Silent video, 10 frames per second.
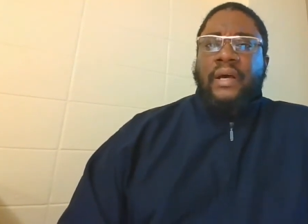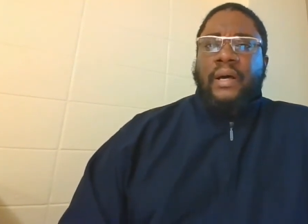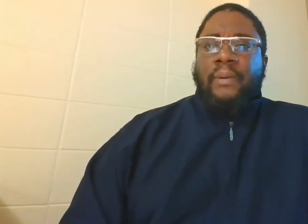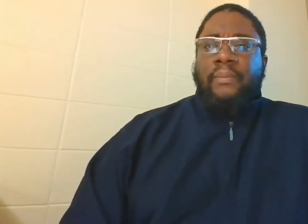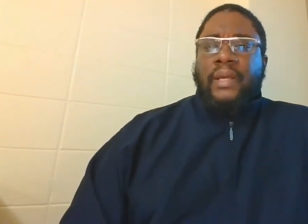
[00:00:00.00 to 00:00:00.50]

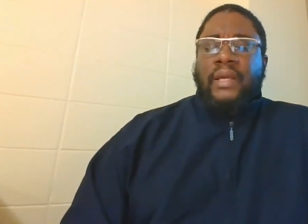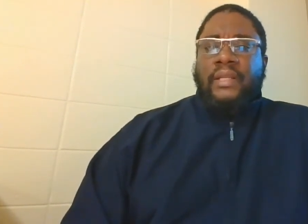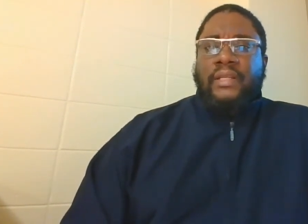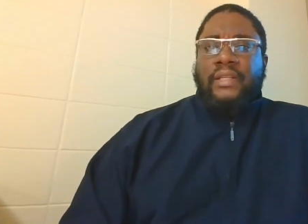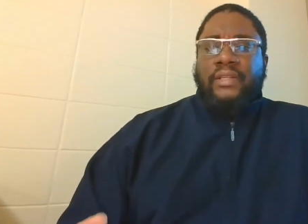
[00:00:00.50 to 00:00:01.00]

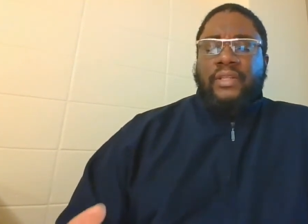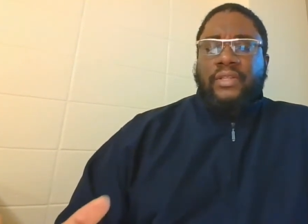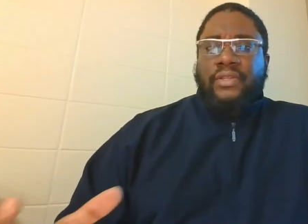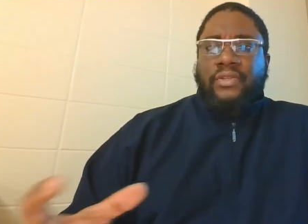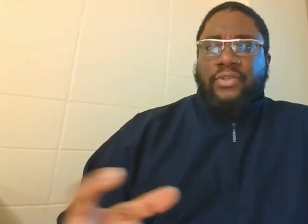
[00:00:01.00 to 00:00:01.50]
And
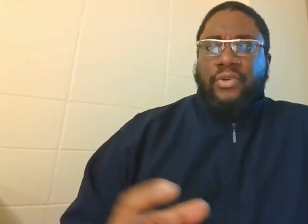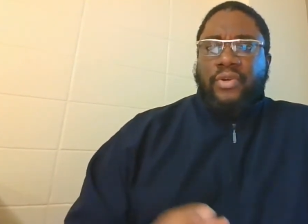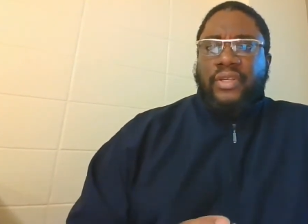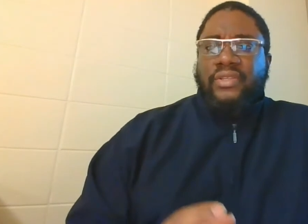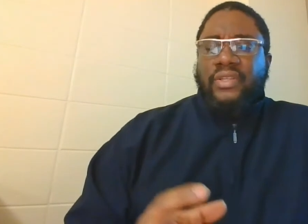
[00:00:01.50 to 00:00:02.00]
so
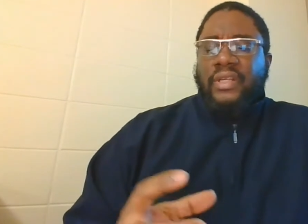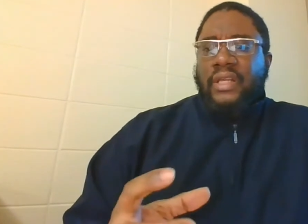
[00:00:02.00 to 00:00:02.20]
his